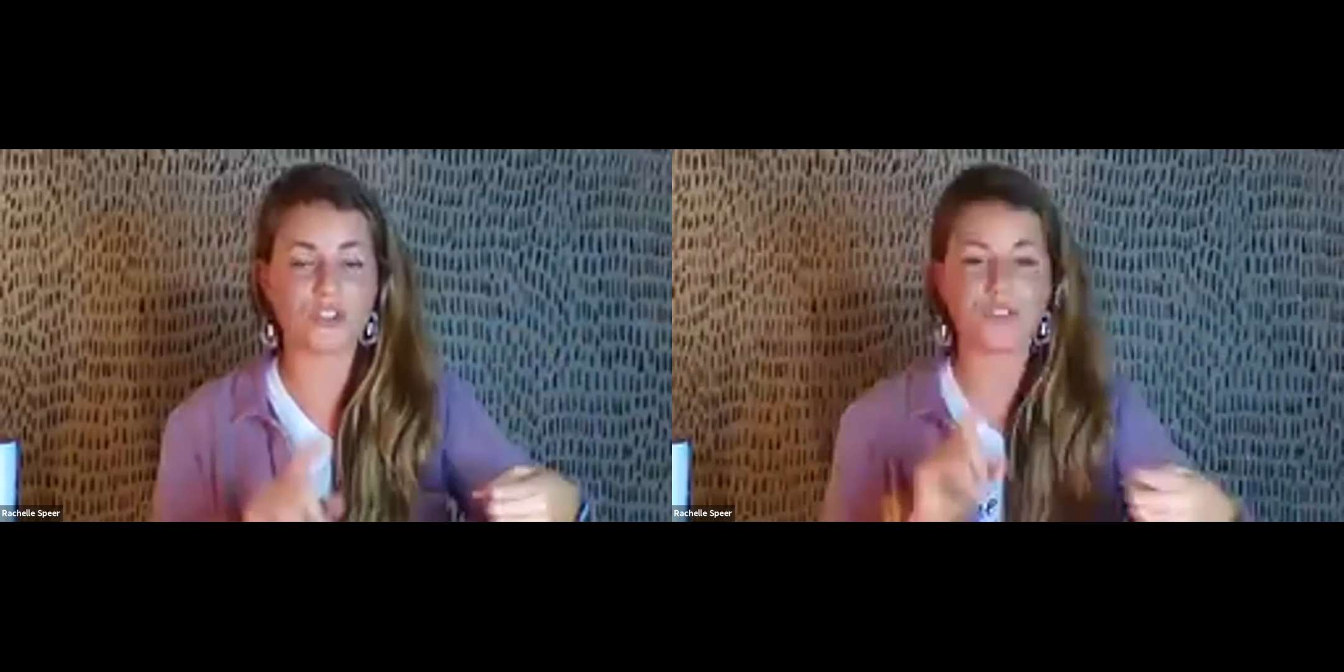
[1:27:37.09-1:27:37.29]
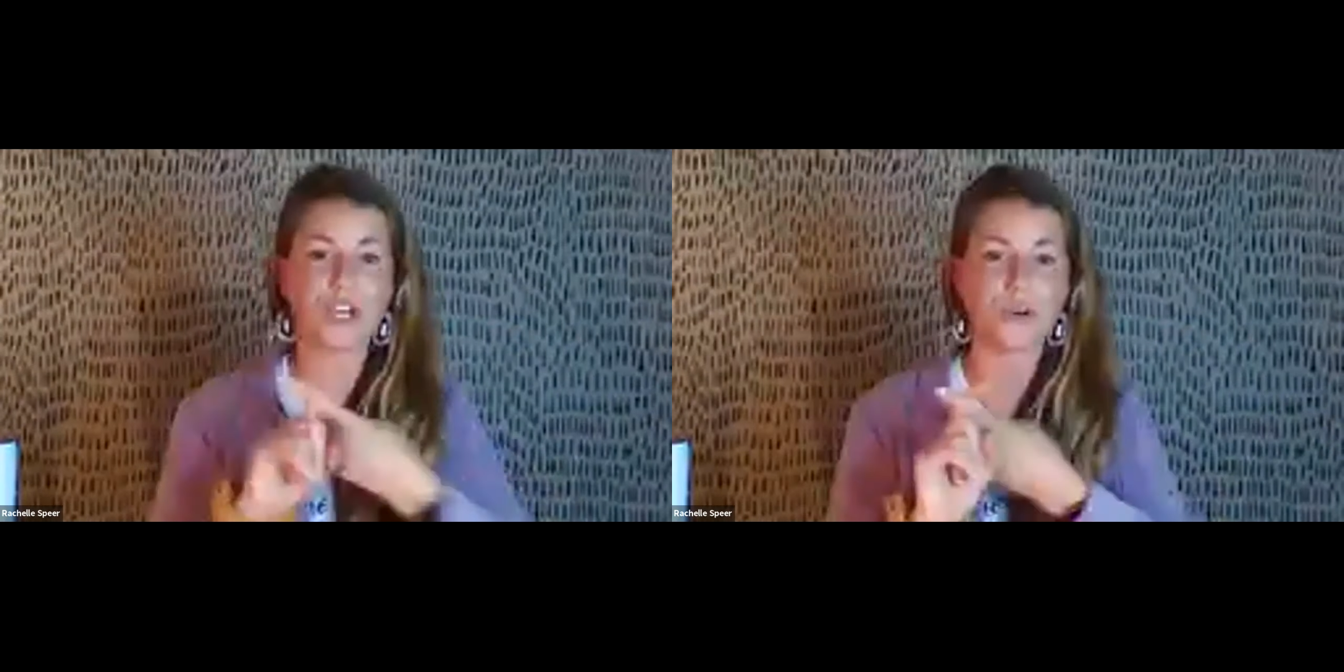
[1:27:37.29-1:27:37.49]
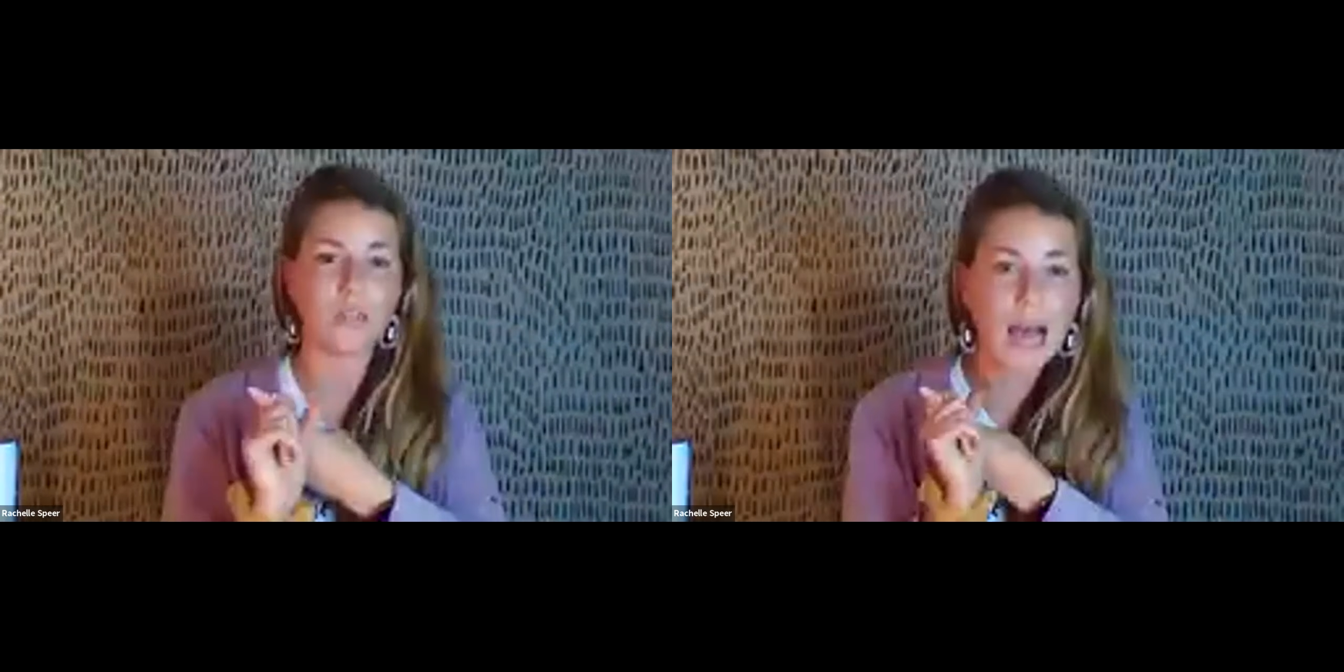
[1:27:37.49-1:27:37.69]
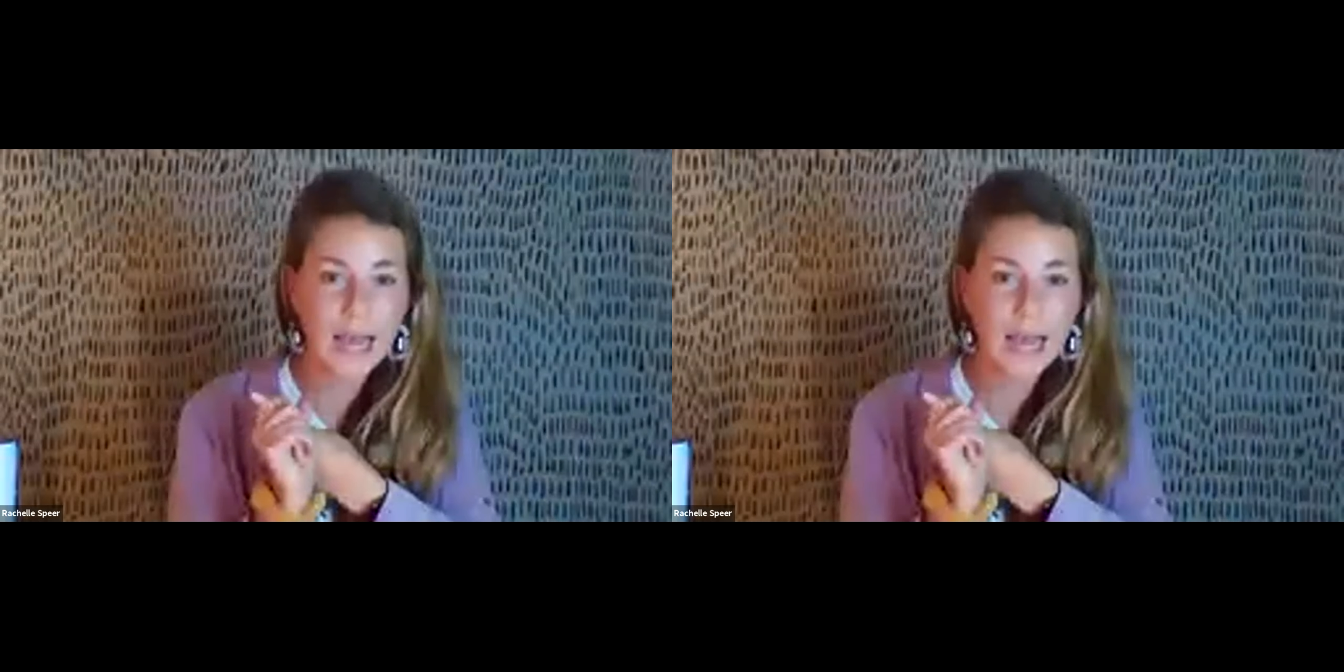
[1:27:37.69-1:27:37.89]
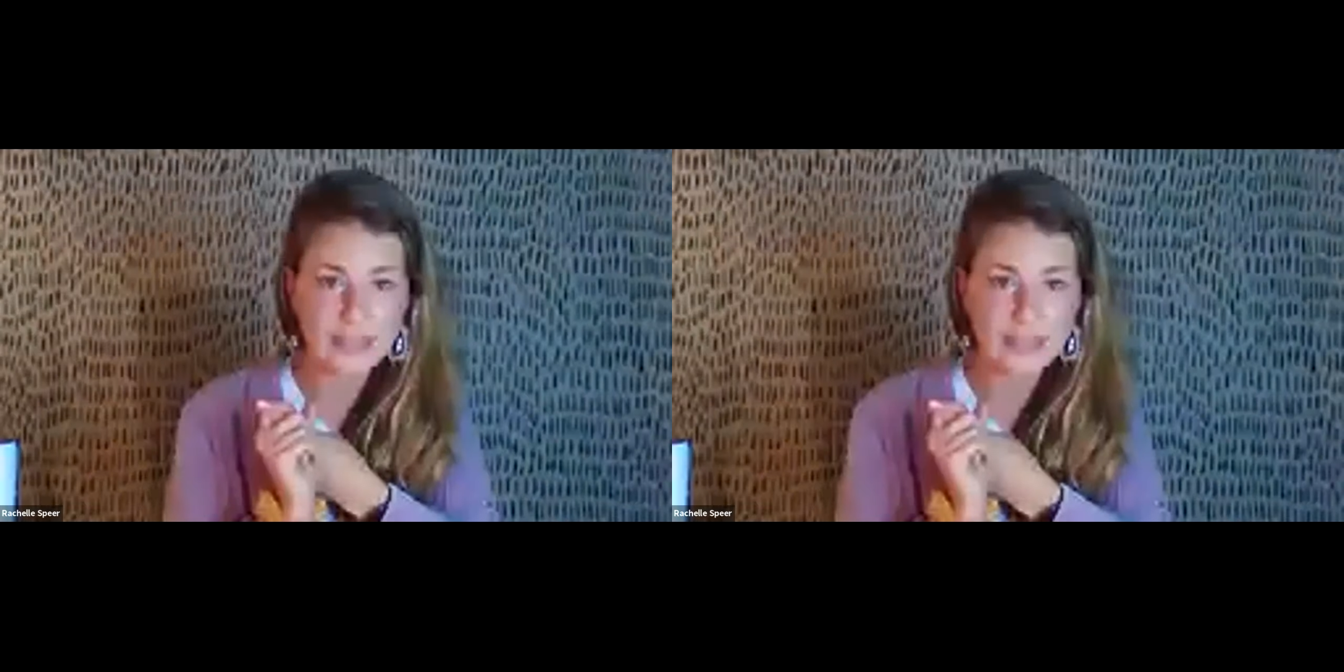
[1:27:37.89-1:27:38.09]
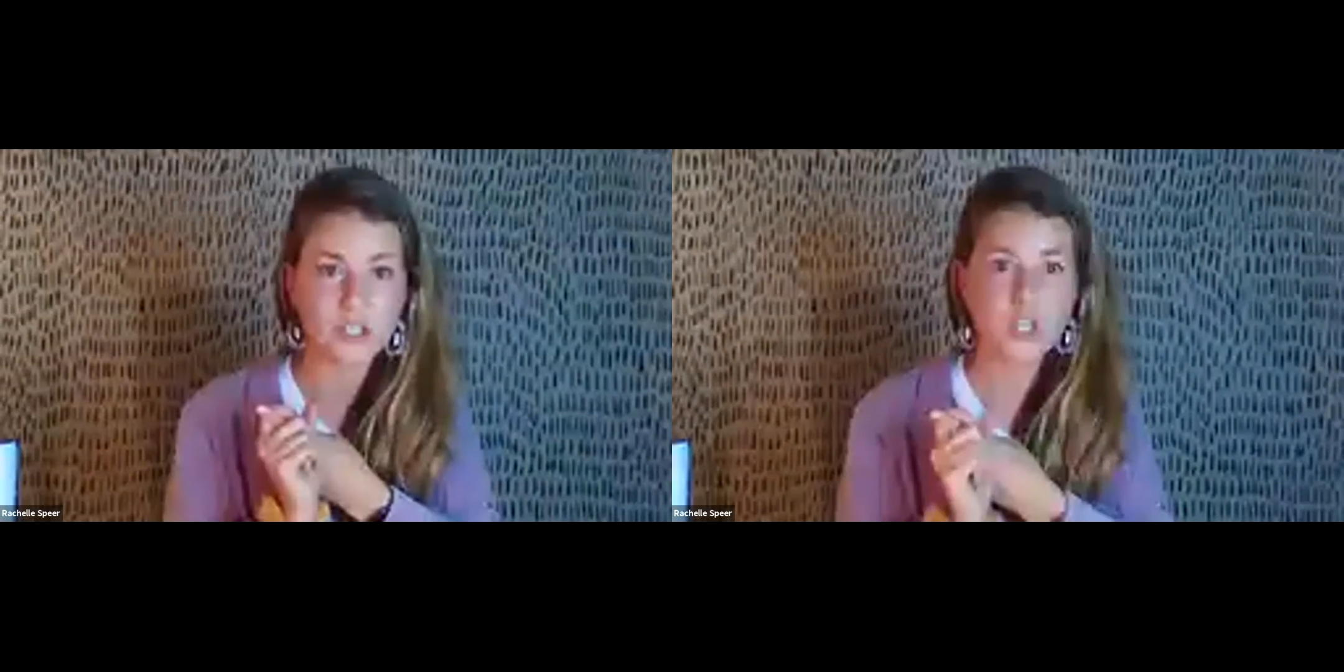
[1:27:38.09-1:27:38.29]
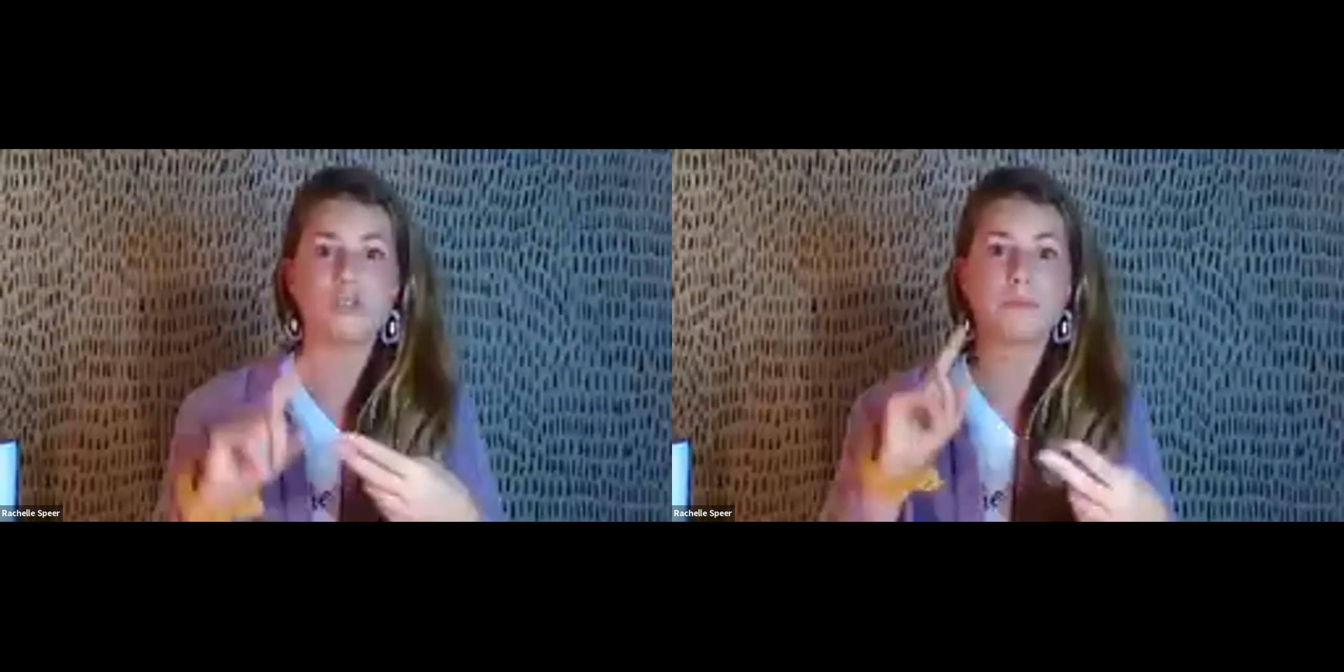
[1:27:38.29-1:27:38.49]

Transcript: You can go live.